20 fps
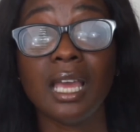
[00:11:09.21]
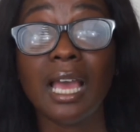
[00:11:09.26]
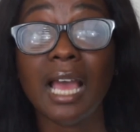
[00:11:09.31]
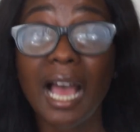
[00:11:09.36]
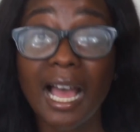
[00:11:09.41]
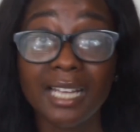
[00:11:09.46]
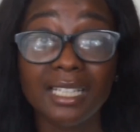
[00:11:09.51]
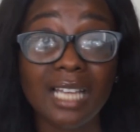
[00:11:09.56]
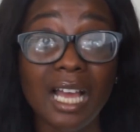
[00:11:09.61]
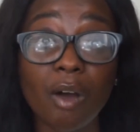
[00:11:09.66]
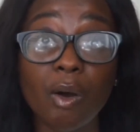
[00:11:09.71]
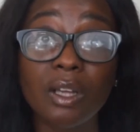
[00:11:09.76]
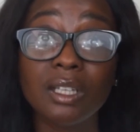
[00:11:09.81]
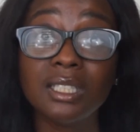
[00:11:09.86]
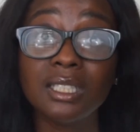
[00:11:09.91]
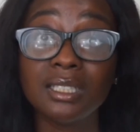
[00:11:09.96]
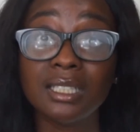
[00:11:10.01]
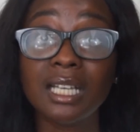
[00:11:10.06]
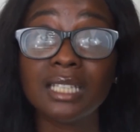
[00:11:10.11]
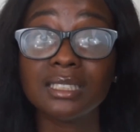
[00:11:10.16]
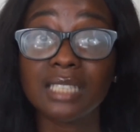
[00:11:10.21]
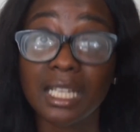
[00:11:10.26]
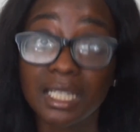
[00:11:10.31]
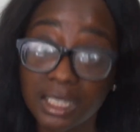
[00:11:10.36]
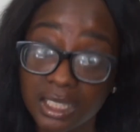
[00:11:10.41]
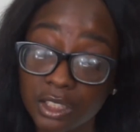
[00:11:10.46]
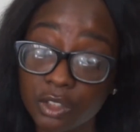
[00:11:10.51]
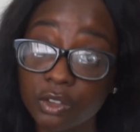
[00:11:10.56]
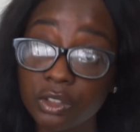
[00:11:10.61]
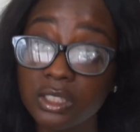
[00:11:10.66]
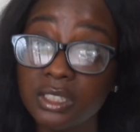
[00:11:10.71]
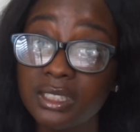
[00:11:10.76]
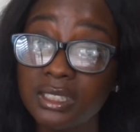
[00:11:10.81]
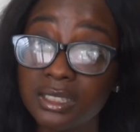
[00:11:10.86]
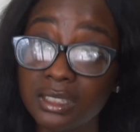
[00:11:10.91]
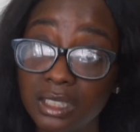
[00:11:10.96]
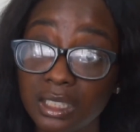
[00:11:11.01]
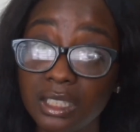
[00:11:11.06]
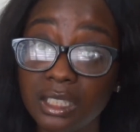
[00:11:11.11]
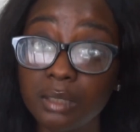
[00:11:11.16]
And our leaders are literally
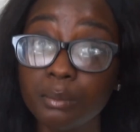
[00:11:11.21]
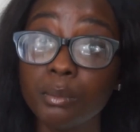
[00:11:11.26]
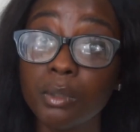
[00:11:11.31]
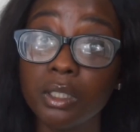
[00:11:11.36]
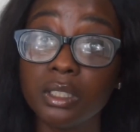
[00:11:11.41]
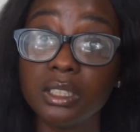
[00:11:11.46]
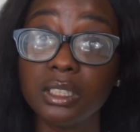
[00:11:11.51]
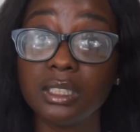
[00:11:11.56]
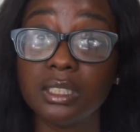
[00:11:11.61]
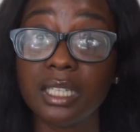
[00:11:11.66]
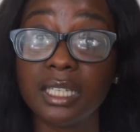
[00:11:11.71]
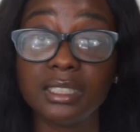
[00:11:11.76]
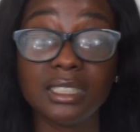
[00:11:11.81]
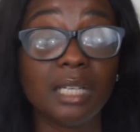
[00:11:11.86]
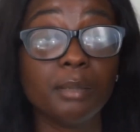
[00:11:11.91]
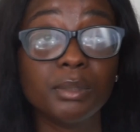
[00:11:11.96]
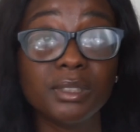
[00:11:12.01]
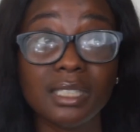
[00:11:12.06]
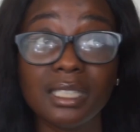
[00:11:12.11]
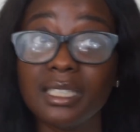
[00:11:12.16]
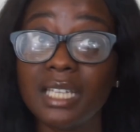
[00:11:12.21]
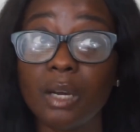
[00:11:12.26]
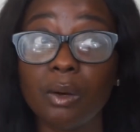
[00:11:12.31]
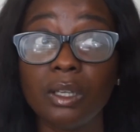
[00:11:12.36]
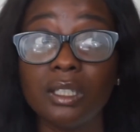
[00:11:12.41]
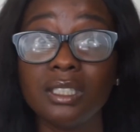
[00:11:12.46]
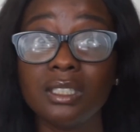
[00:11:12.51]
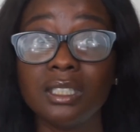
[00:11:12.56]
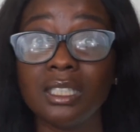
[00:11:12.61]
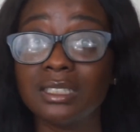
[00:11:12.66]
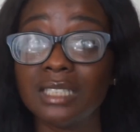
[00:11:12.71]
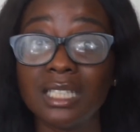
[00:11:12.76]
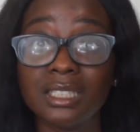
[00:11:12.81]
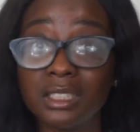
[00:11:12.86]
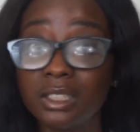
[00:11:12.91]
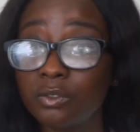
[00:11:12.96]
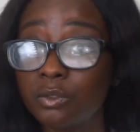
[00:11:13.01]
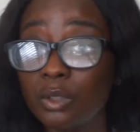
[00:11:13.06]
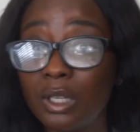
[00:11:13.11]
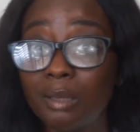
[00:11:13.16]
stealing money in Nigeria. I'm saying our leaders as
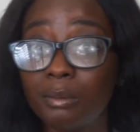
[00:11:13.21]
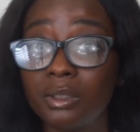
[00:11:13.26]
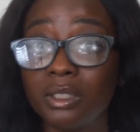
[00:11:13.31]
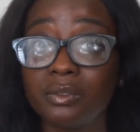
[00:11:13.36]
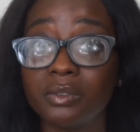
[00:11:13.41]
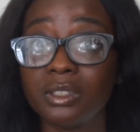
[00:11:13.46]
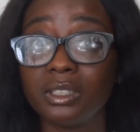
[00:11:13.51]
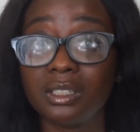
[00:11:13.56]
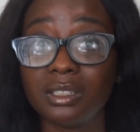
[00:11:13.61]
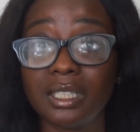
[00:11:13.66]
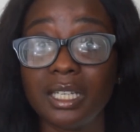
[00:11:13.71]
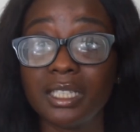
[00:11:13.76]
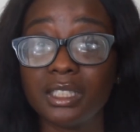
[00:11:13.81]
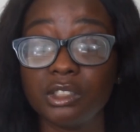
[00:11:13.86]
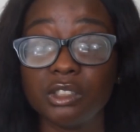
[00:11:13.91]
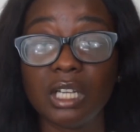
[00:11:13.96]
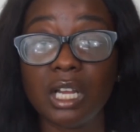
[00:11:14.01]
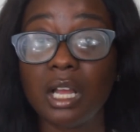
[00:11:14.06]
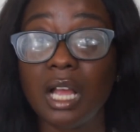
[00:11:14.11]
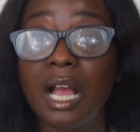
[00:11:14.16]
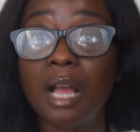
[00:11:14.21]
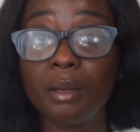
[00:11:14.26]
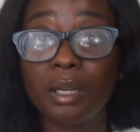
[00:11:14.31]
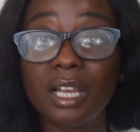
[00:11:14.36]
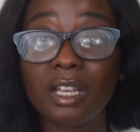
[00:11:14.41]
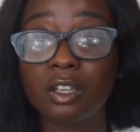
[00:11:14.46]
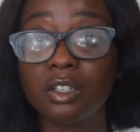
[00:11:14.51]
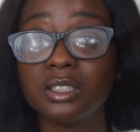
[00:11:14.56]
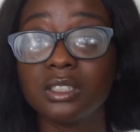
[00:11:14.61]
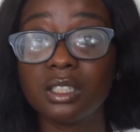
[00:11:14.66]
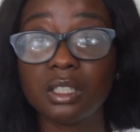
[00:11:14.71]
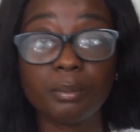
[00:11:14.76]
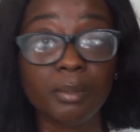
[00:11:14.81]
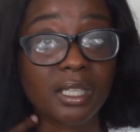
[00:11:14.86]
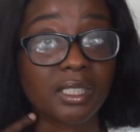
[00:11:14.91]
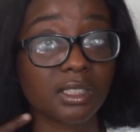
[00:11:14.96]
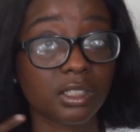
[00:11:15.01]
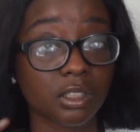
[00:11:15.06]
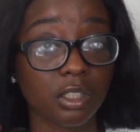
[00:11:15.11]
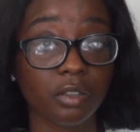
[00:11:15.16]
if I'm living in Nigeria. I consider
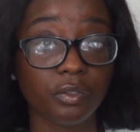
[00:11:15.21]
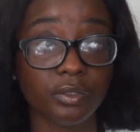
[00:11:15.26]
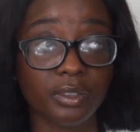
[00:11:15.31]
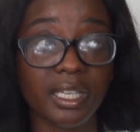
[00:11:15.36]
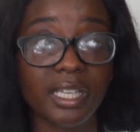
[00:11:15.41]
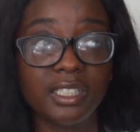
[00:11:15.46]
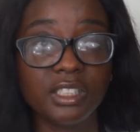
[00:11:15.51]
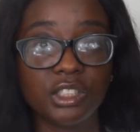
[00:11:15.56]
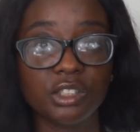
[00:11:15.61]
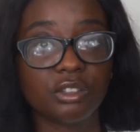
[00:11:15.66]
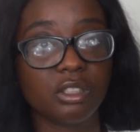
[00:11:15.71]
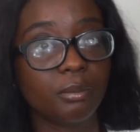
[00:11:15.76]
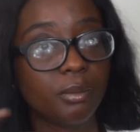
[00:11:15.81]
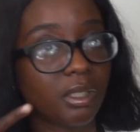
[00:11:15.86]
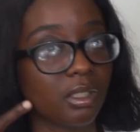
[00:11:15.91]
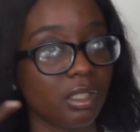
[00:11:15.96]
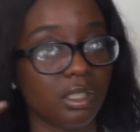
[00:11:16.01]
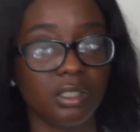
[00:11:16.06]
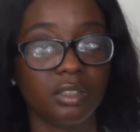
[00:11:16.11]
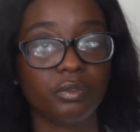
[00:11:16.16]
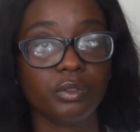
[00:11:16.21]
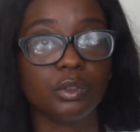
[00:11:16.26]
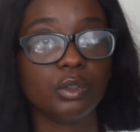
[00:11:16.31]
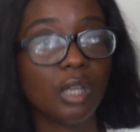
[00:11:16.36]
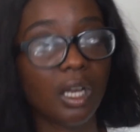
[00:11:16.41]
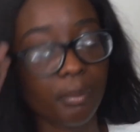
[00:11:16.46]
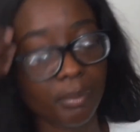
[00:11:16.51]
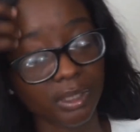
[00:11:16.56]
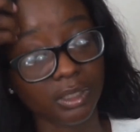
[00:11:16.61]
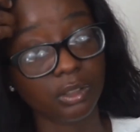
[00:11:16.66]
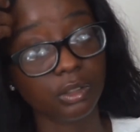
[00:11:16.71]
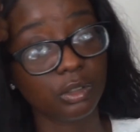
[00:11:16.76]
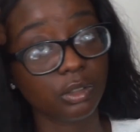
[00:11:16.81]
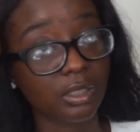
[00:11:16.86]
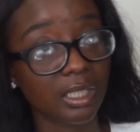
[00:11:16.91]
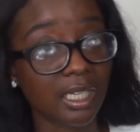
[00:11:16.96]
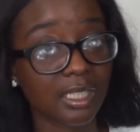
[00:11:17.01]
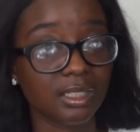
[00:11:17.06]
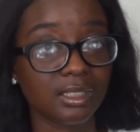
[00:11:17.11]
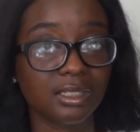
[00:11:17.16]
myself Nigerian because even though I'm in the
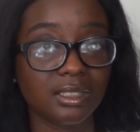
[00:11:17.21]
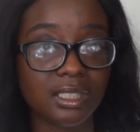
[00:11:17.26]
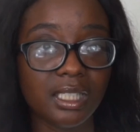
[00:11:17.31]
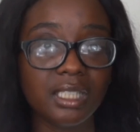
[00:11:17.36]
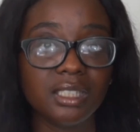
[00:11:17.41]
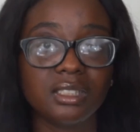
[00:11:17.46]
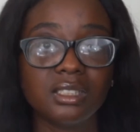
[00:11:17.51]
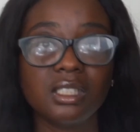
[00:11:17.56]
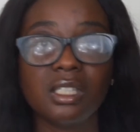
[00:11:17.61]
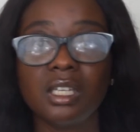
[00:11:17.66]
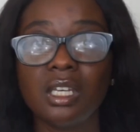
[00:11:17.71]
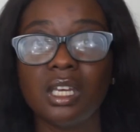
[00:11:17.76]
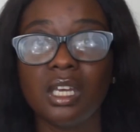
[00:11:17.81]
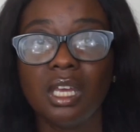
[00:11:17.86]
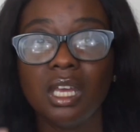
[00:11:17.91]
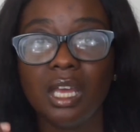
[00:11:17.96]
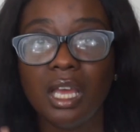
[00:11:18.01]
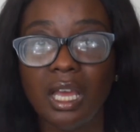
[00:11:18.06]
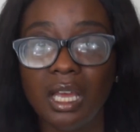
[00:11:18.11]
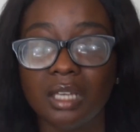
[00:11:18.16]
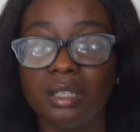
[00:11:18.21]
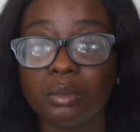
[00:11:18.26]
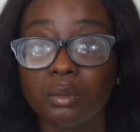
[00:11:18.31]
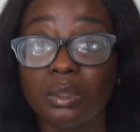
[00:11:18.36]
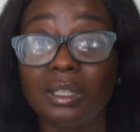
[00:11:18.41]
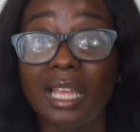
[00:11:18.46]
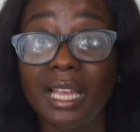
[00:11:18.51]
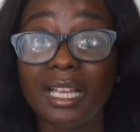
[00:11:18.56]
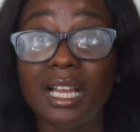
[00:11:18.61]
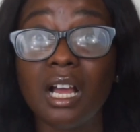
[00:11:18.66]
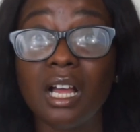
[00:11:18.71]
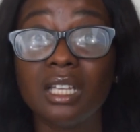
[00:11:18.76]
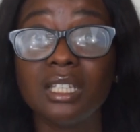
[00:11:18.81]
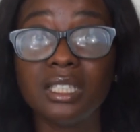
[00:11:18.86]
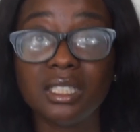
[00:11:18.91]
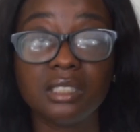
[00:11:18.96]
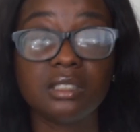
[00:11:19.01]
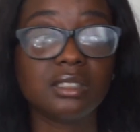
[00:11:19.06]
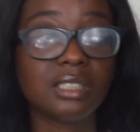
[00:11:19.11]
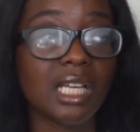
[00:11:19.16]
United States, like our
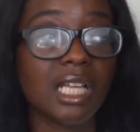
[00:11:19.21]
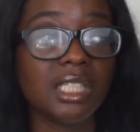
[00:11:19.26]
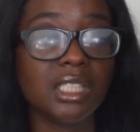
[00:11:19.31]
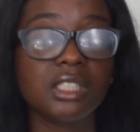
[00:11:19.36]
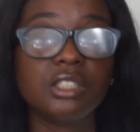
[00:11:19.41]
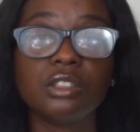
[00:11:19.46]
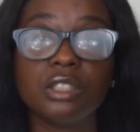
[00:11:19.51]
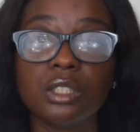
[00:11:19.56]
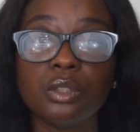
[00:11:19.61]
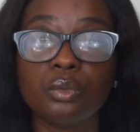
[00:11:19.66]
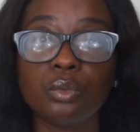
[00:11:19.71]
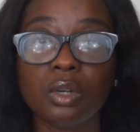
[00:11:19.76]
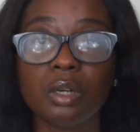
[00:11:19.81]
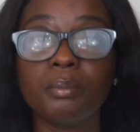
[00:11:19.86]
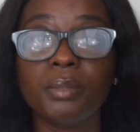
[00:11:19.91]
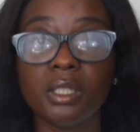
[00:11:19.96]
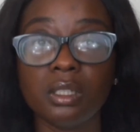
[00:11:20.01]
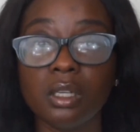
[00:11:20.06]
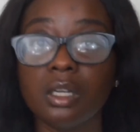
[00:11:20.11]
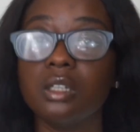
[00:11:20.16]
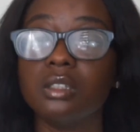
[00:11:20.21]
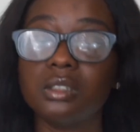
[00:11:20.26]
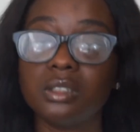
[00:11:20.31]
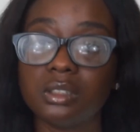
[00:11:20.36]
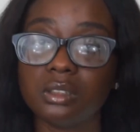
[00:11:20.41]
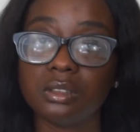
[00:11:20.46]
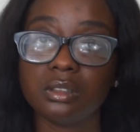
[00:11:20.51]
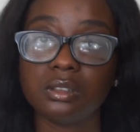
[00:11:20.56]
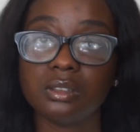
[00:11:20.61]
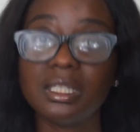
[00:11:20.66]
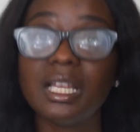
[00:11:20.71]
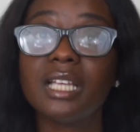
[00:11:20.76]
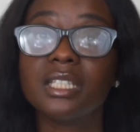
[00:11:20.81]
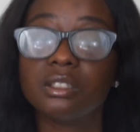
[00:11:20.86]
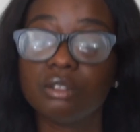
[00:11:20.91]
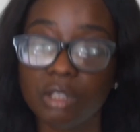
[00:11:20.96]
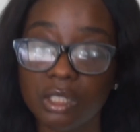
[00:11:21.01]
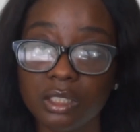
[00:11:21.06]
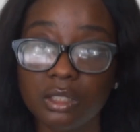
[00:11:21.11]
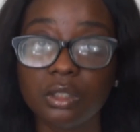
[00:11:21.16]
leaders are literally robbing us. That's
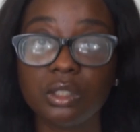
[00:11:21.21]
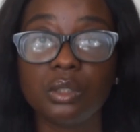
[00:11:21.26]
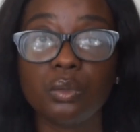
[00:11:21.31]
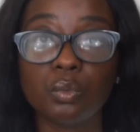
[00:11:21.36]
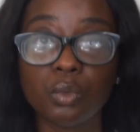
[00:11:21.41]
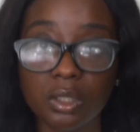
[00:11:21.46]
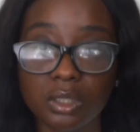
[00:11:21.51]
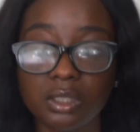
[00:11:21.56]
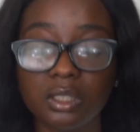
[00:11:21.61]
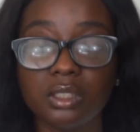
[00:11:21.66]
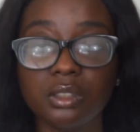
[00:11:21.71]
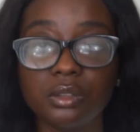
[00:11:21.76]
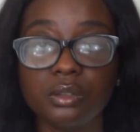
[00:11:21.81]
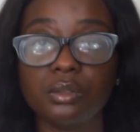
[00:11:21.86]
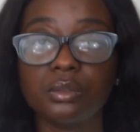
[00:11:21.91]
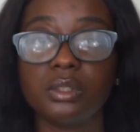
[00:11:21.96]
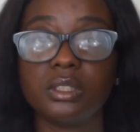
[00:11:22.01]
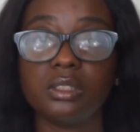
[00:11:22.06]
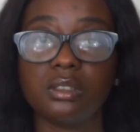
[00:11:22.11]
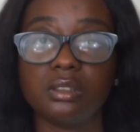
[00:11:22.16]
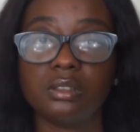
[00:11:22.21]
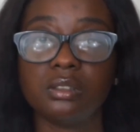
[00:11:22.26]
literally what they're doing.